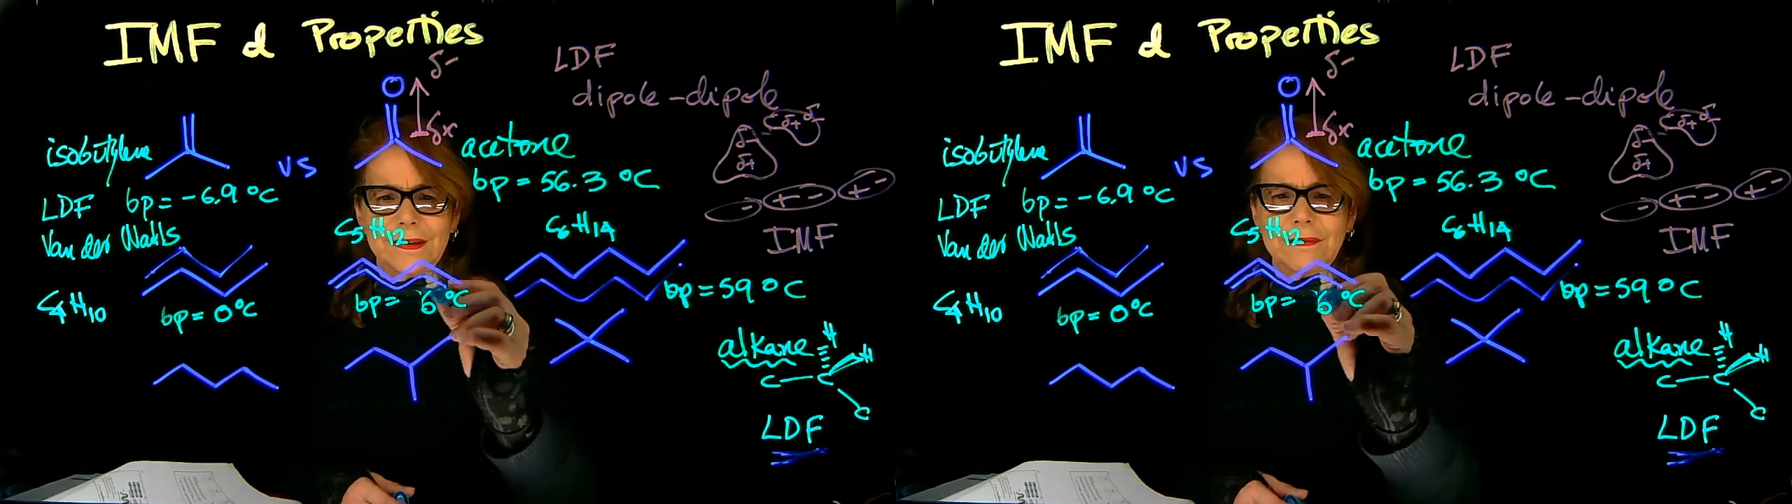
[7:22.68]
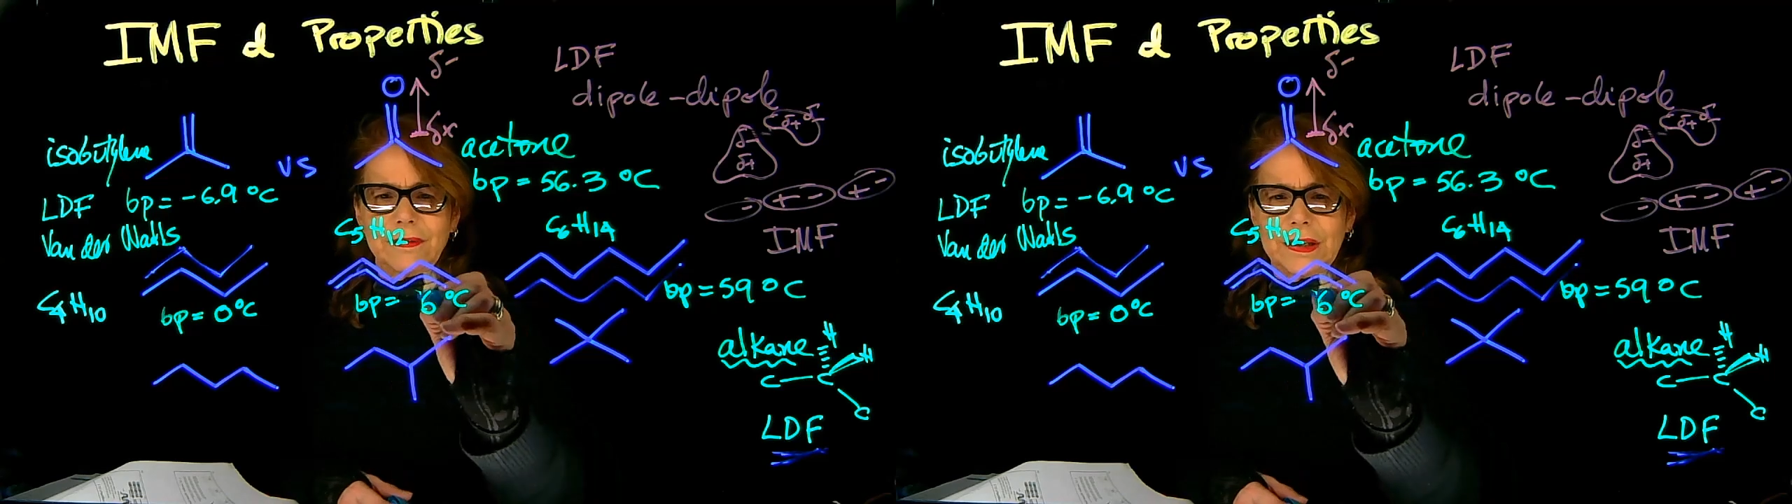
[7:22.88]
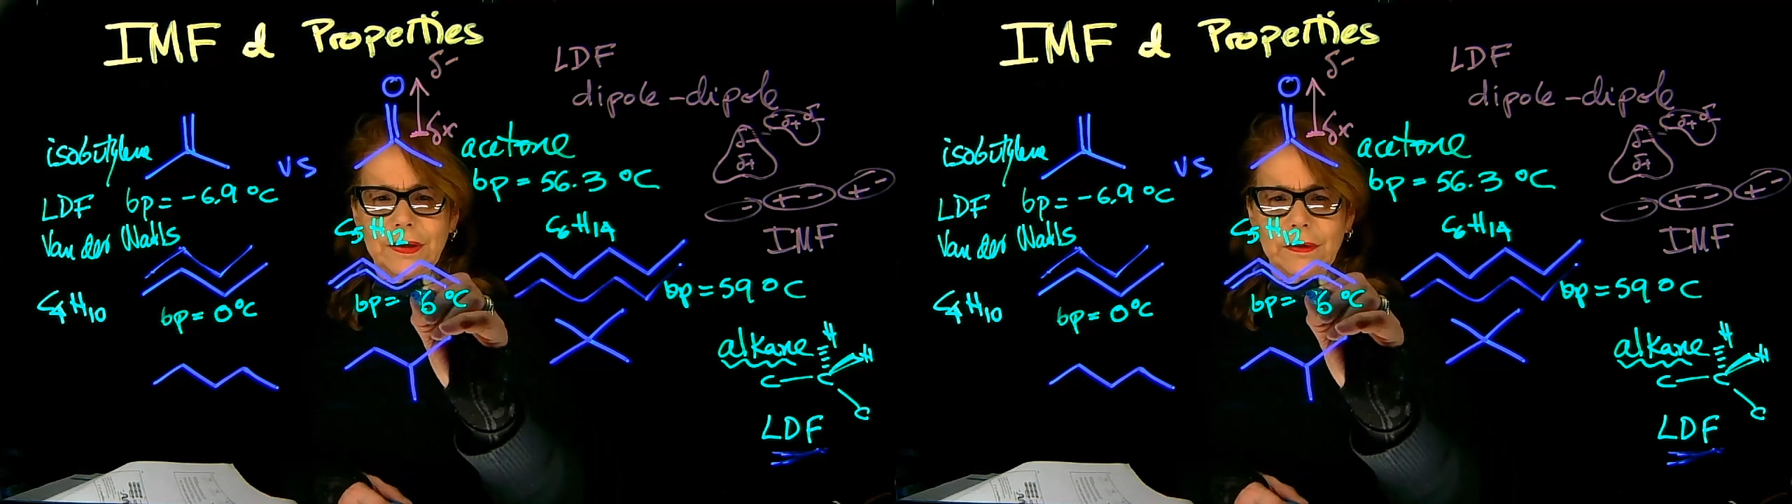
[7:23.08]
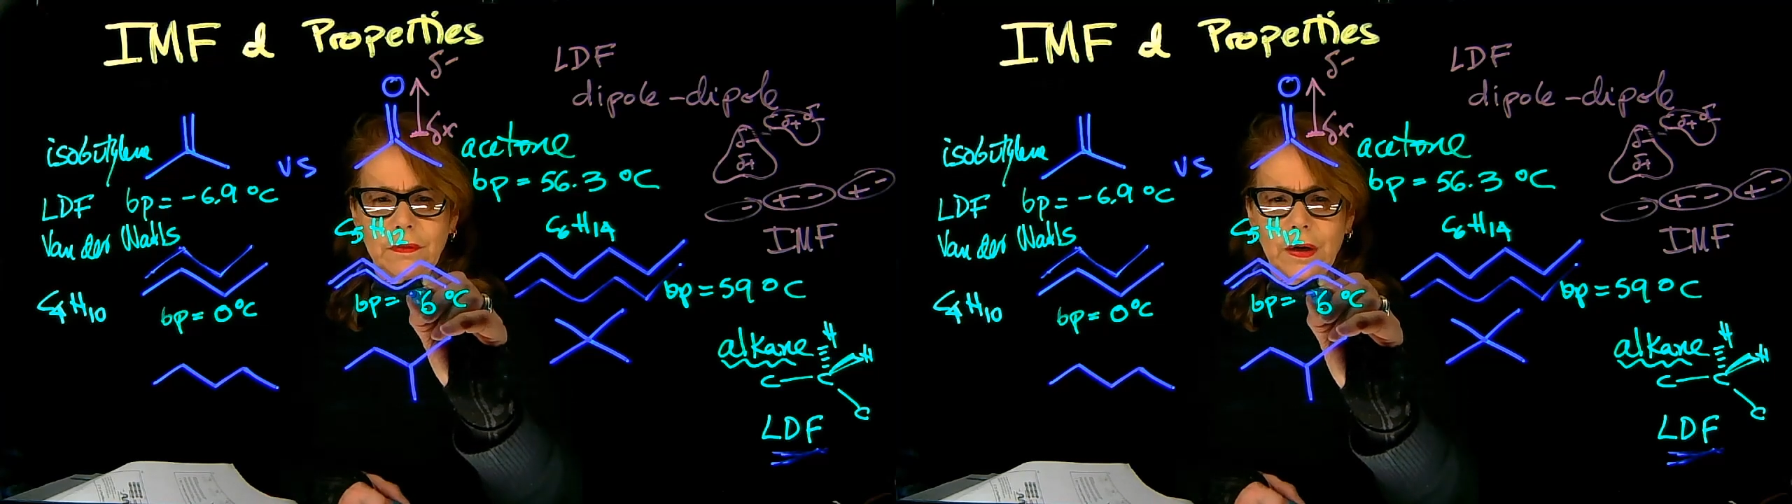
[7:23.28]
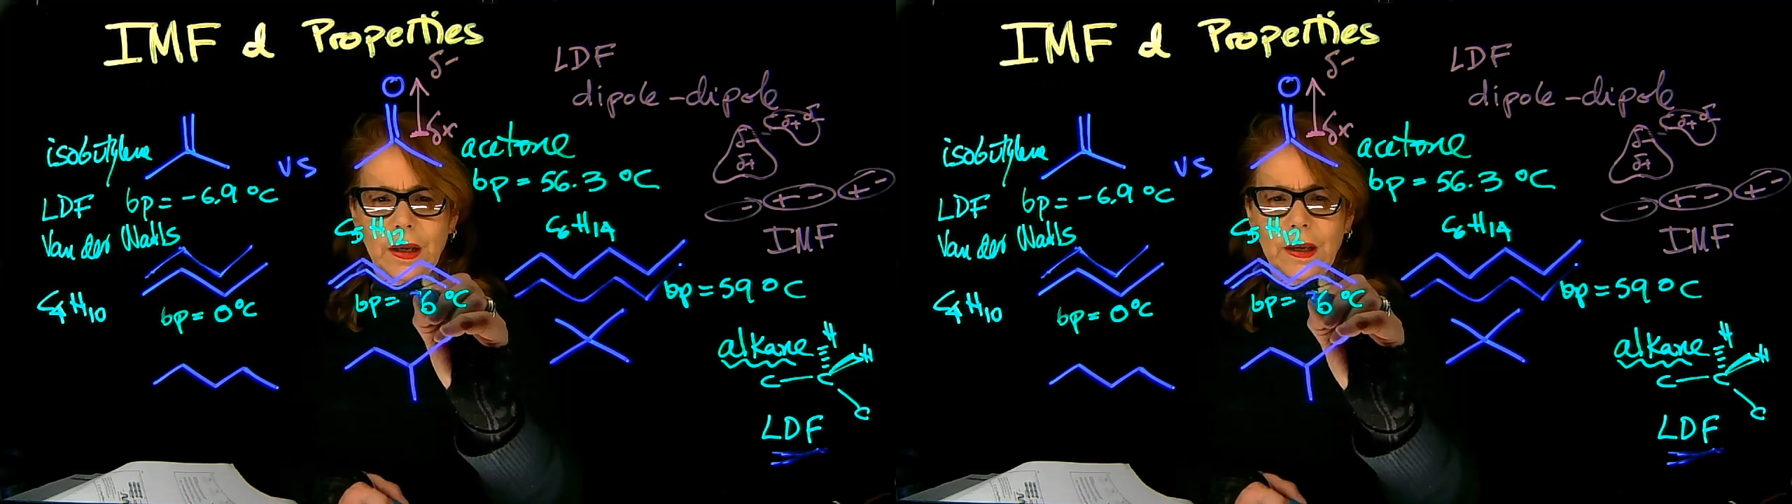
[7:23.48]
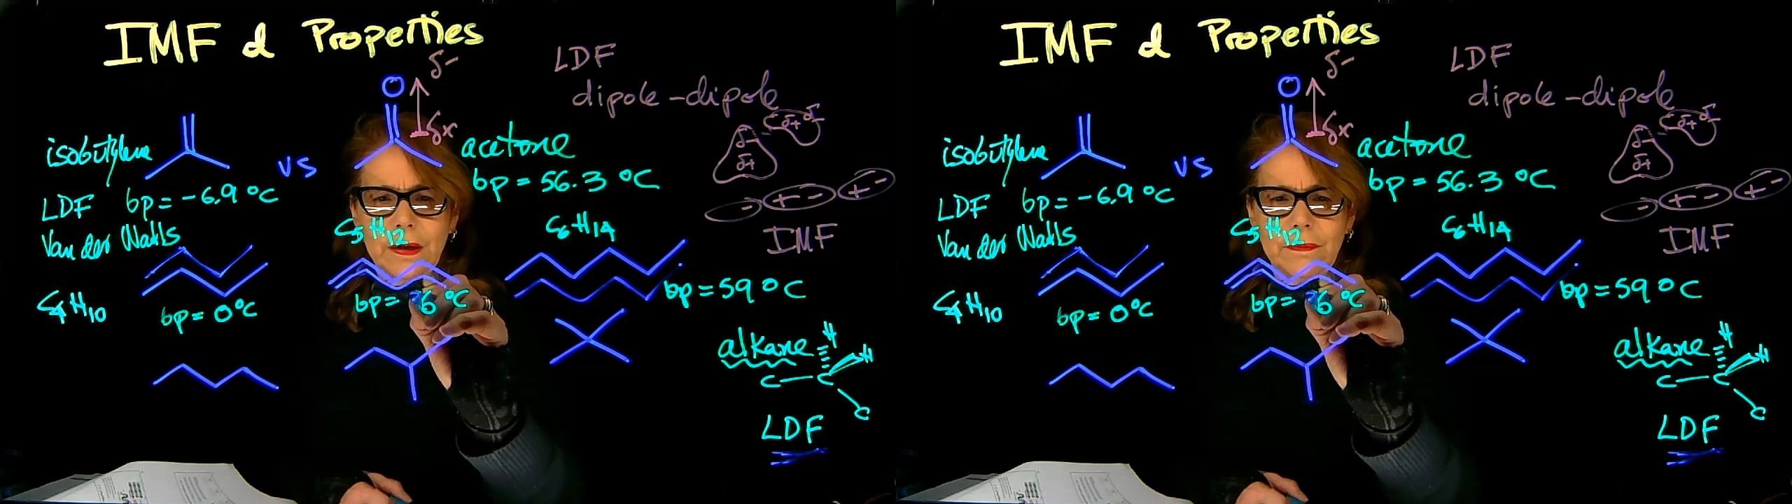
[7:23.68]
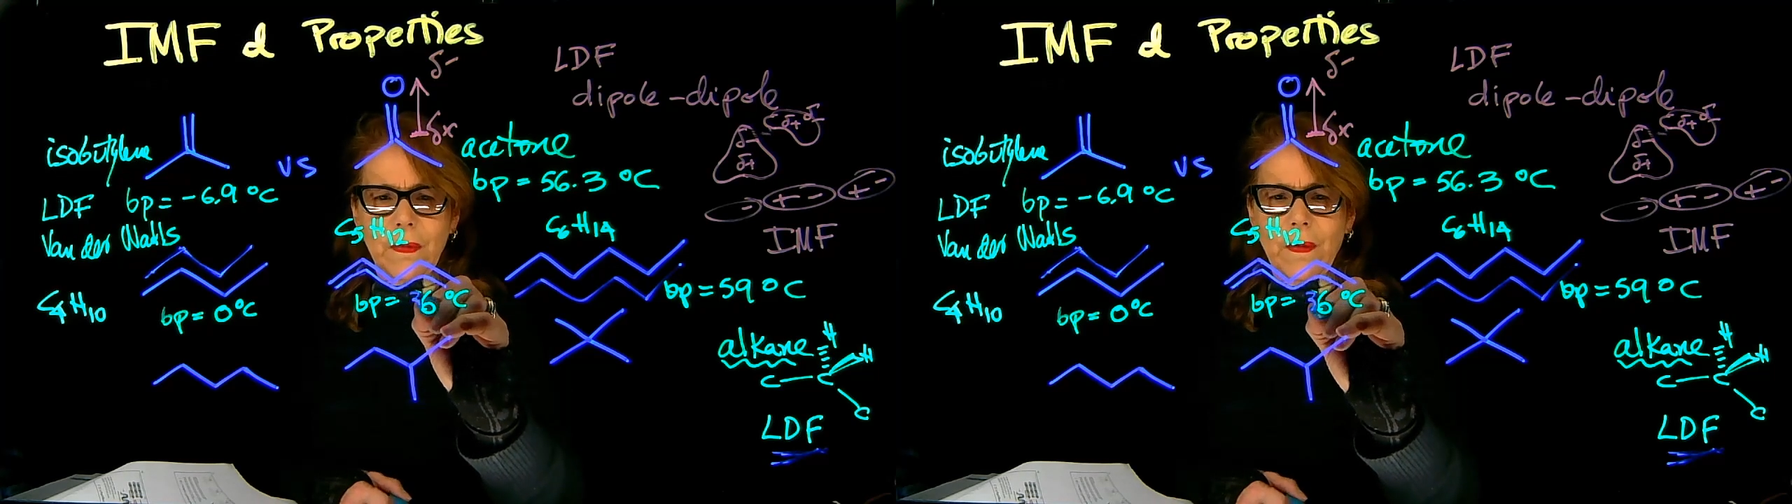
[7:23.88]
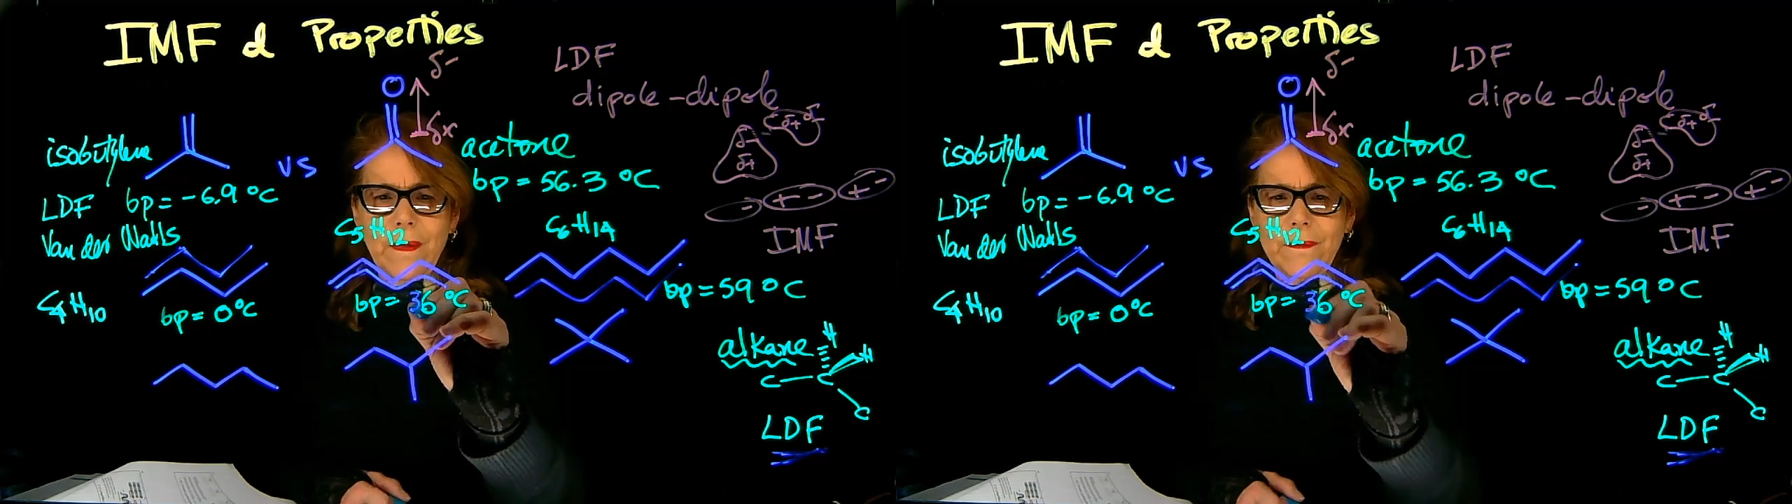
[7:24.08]
read it right.
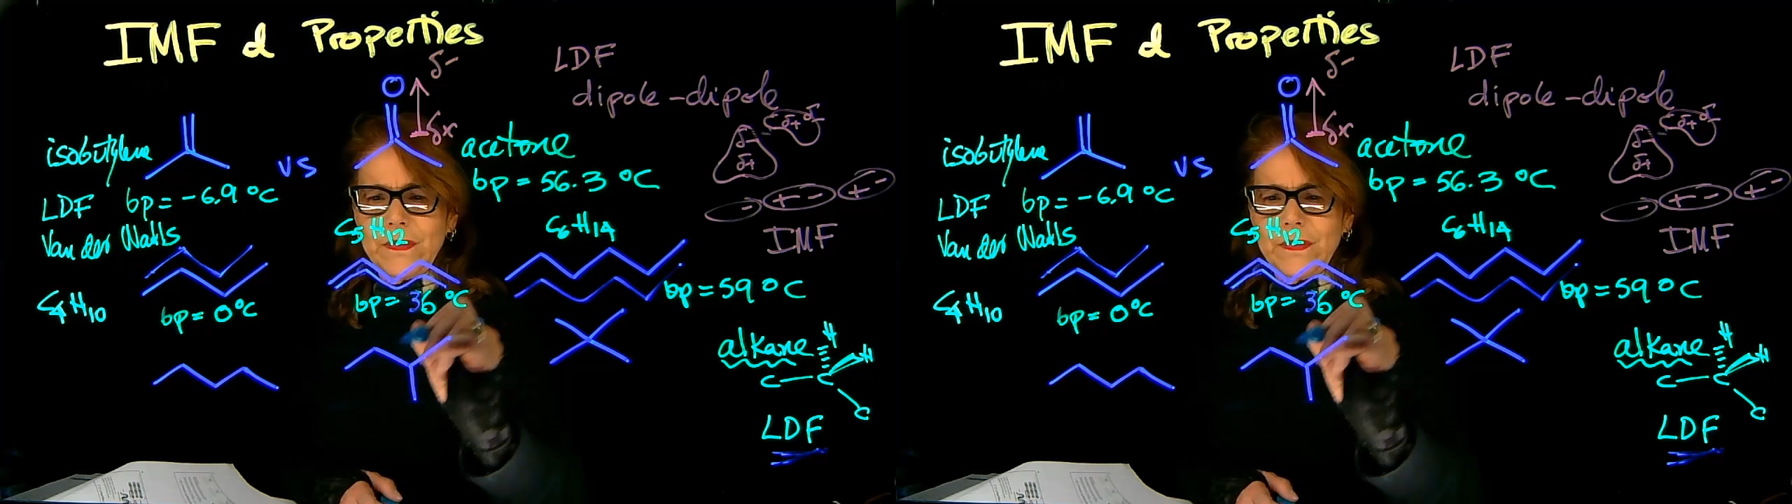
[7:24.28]
I